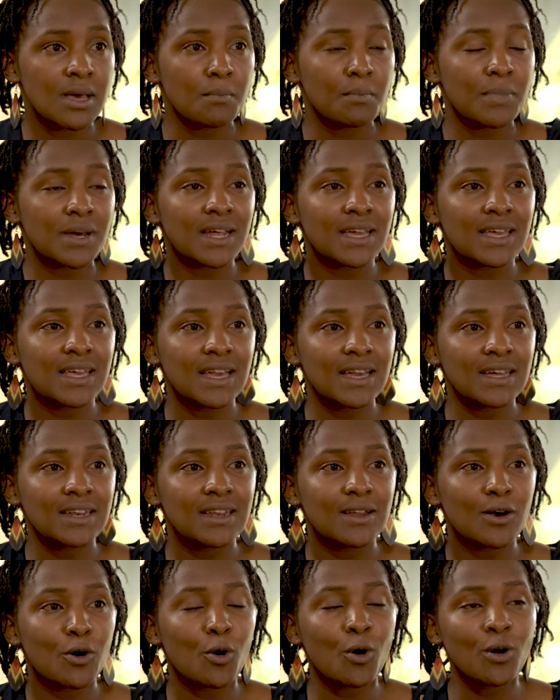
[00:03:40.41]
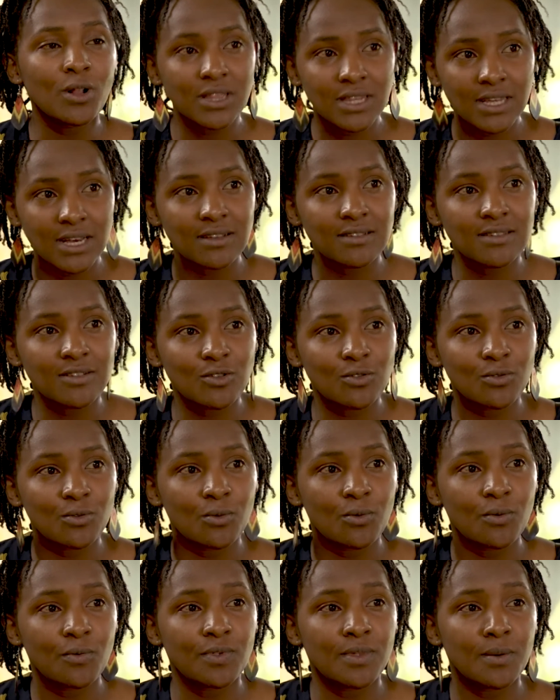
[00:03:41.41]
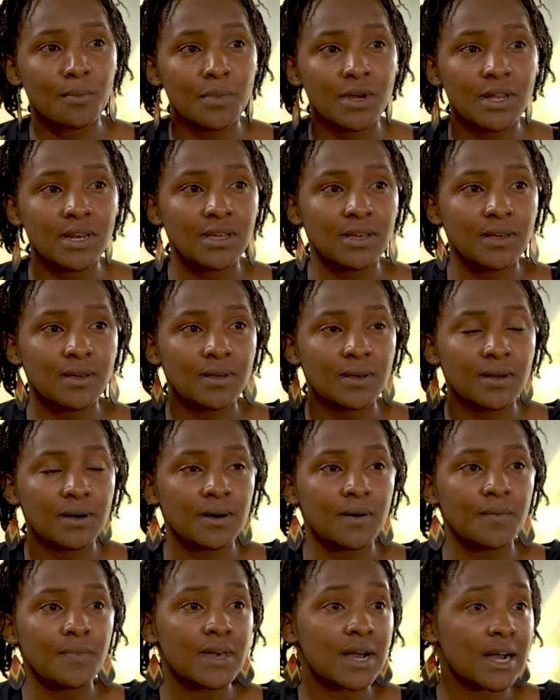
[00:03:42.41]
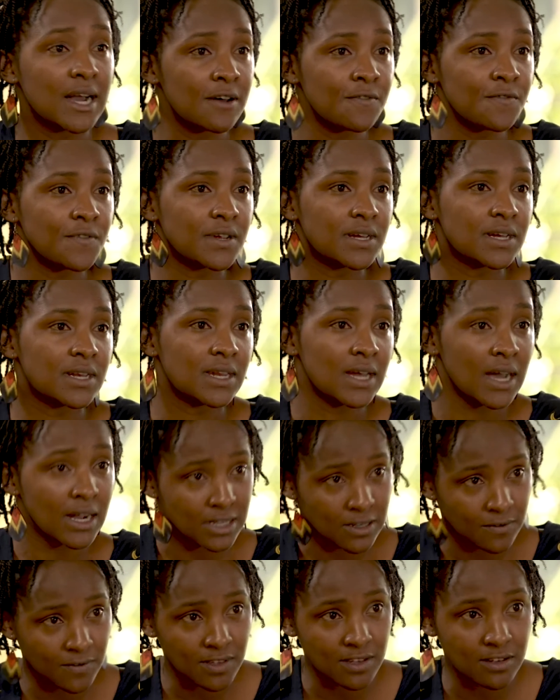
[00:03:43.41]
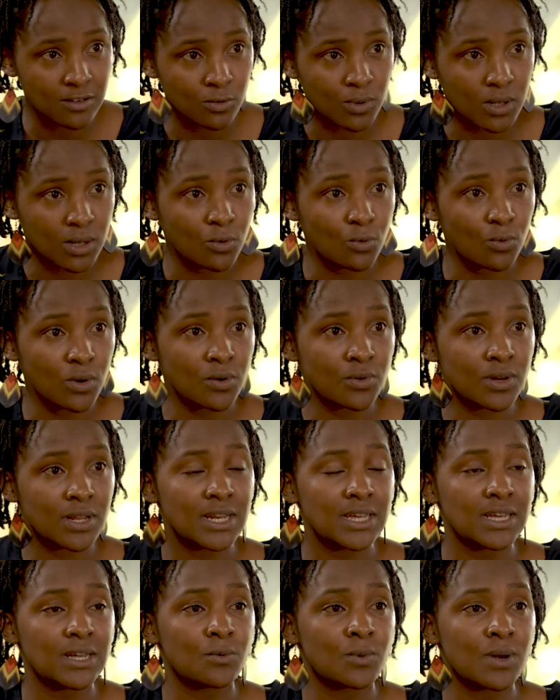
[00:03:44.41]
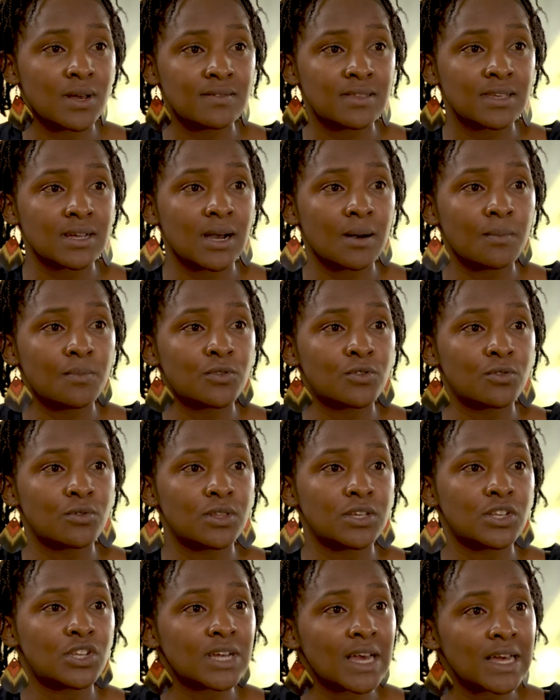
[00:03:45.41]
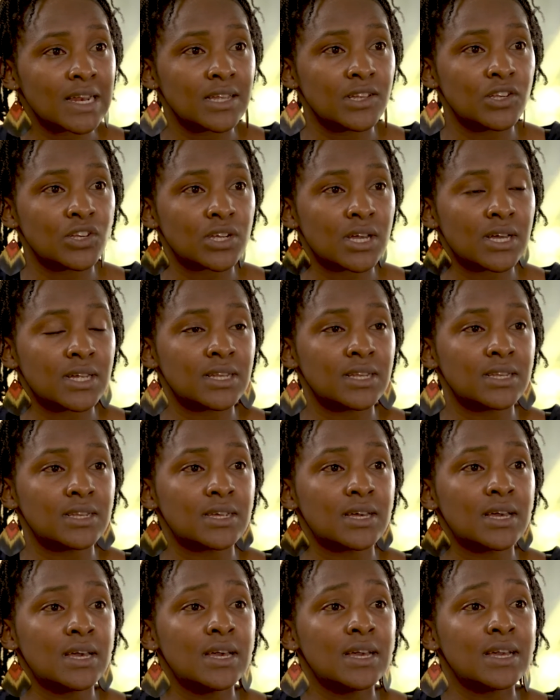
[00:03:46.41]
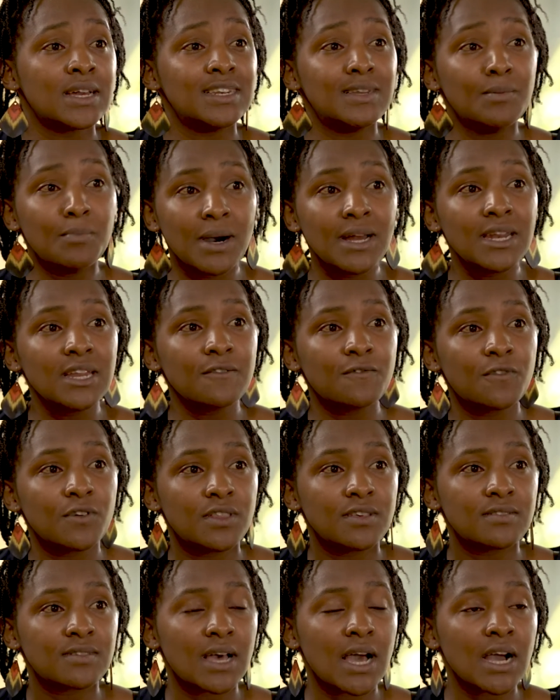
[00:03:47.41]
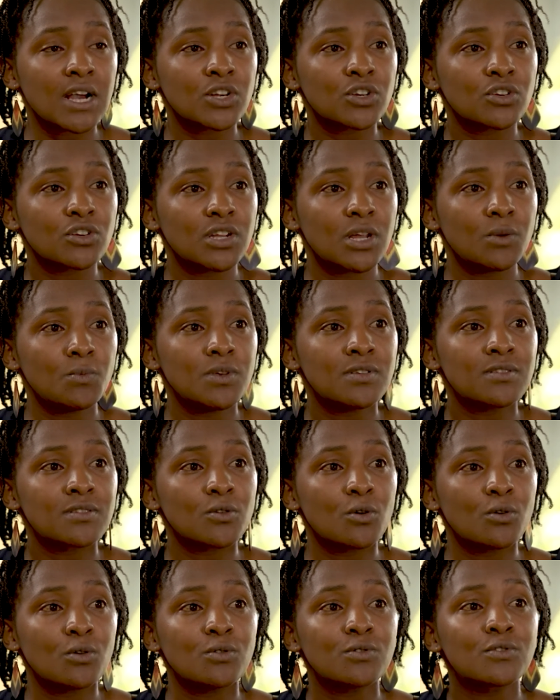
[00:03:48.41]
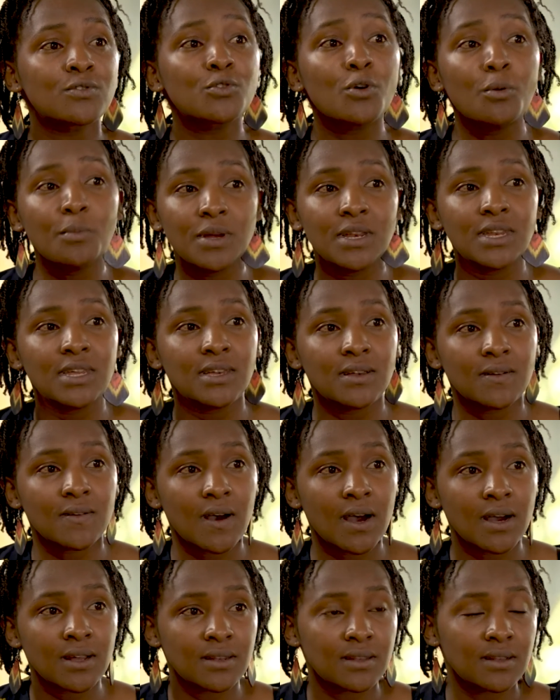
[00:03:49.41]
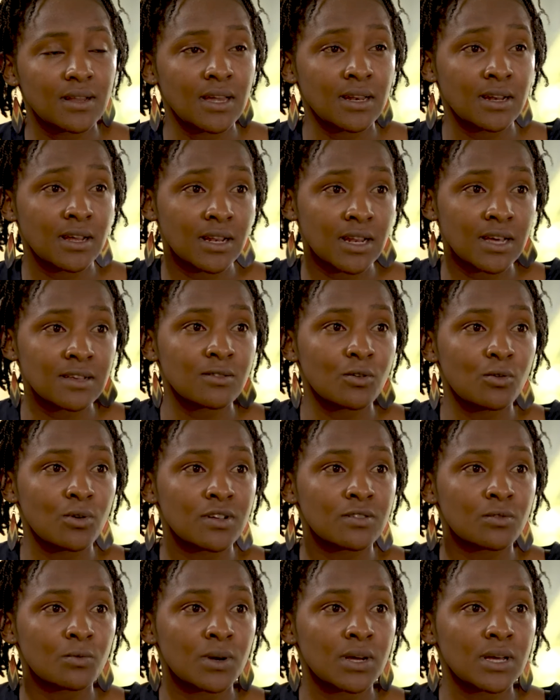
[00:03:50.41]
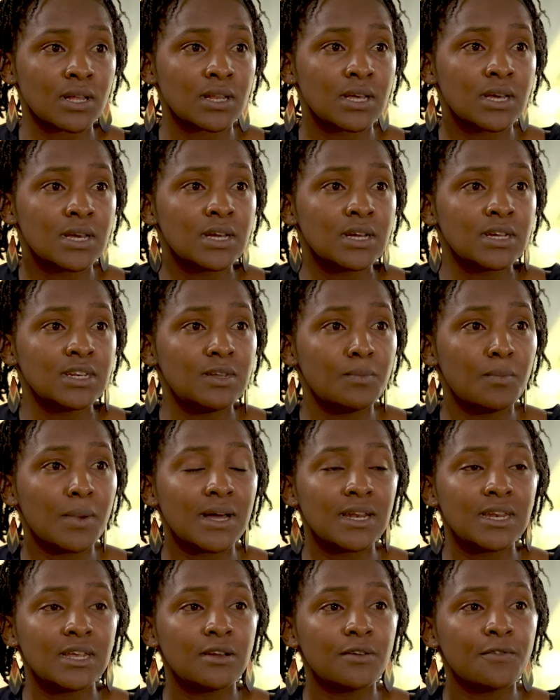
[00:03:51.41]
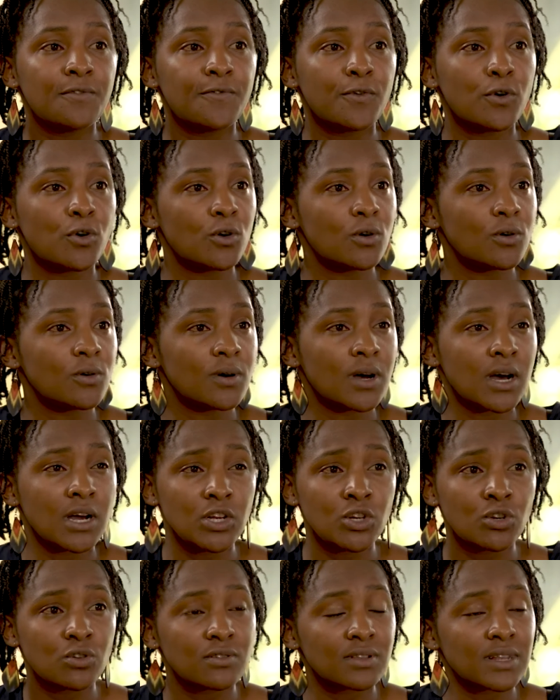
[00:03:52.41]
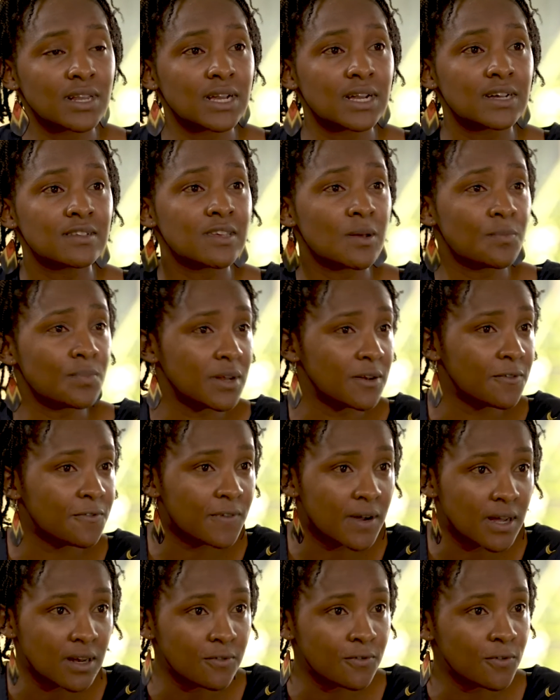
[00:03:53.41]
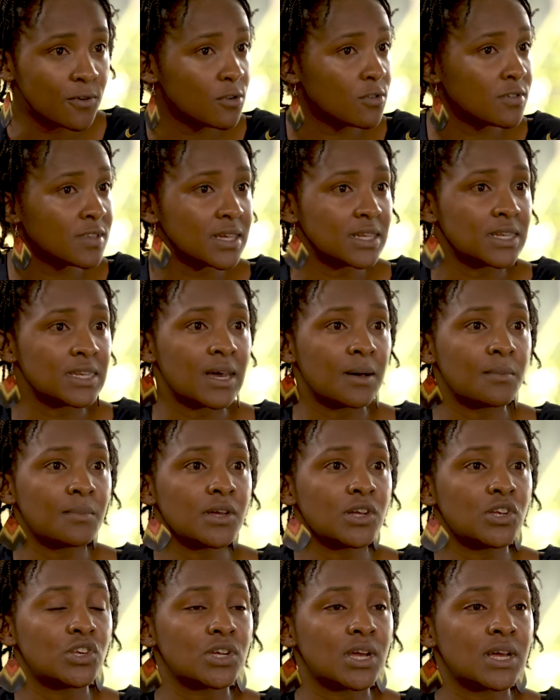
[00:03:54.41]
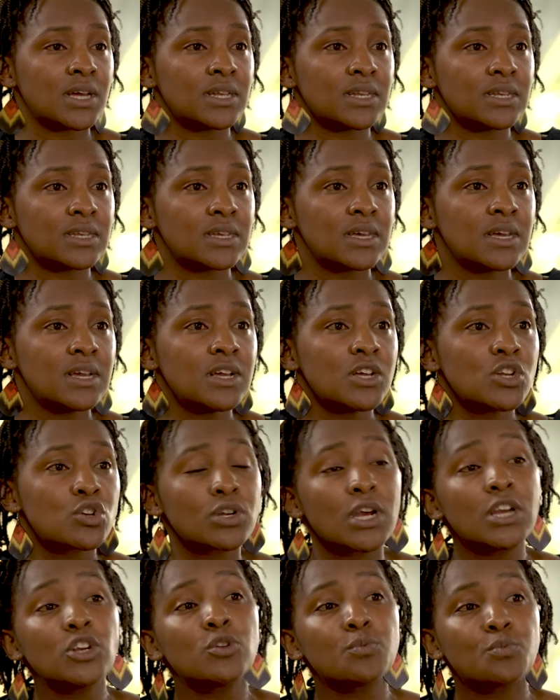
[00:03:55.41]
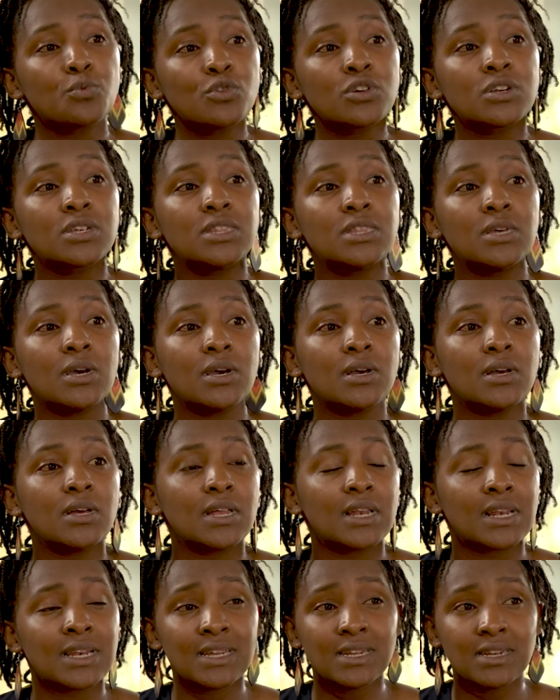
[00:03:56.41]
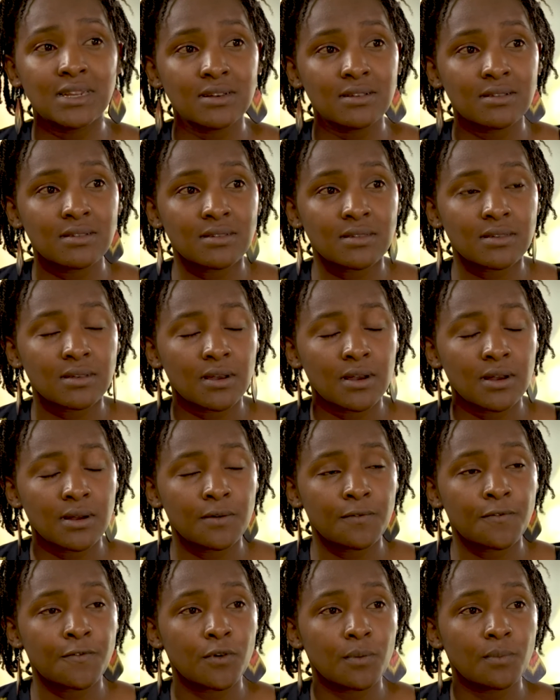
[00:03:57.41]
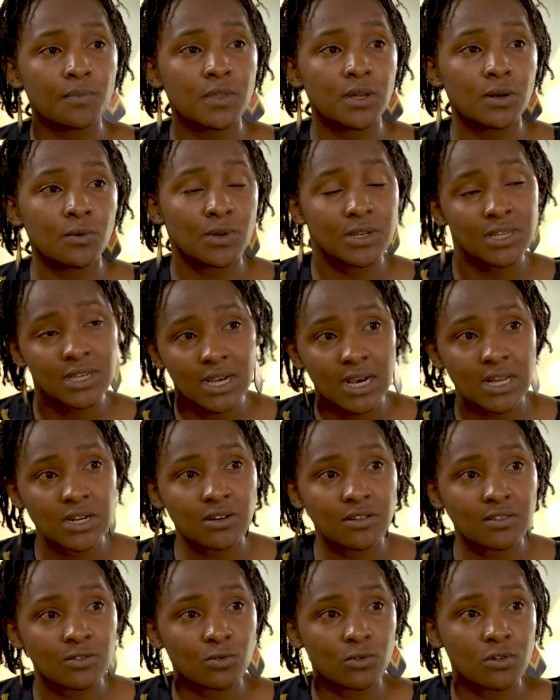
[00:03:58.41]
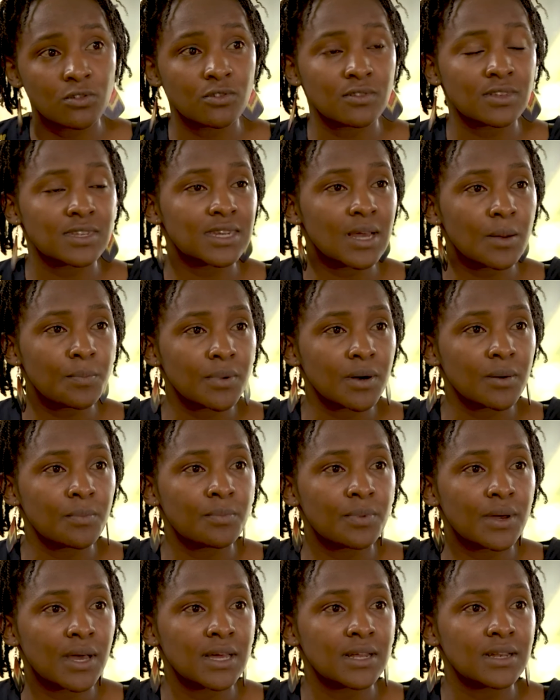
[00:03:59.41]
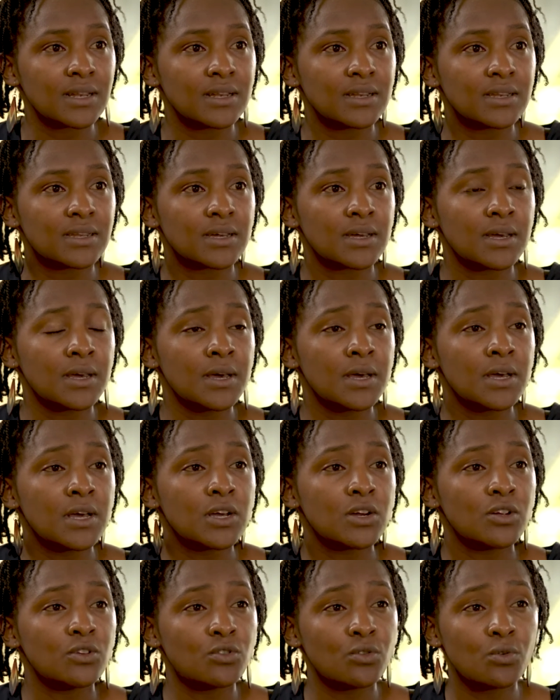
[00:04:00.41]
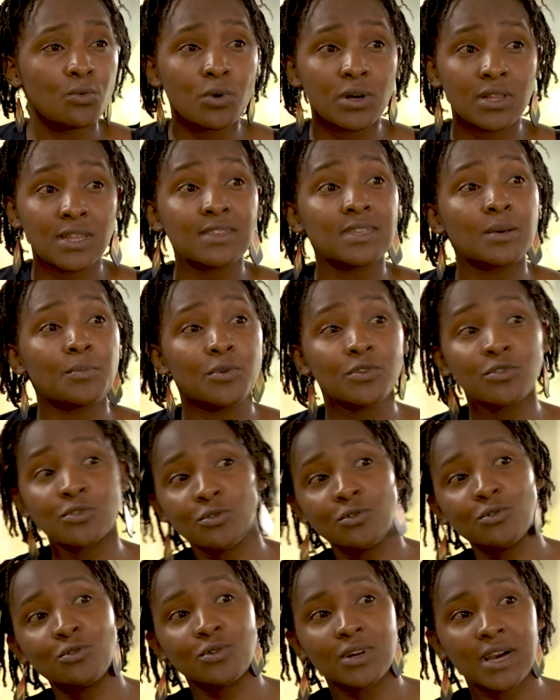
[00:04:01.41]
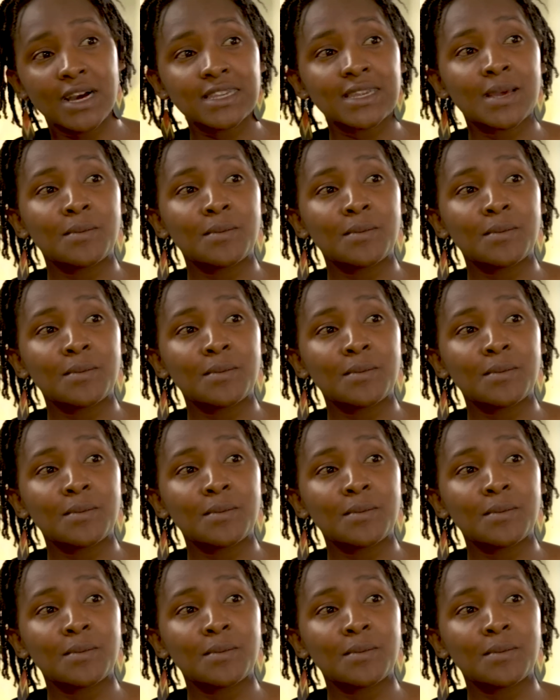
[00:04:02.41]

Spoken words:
But again, all thanks to the many young African activists as well who are really rising up to the challenge and demanding for this action. And we saw so many in Glasgow as well, demanding for issues like a separate fund for loss and damage, and trying to push the leaders from the rich countries to also step up and do what they're supposed to do to cut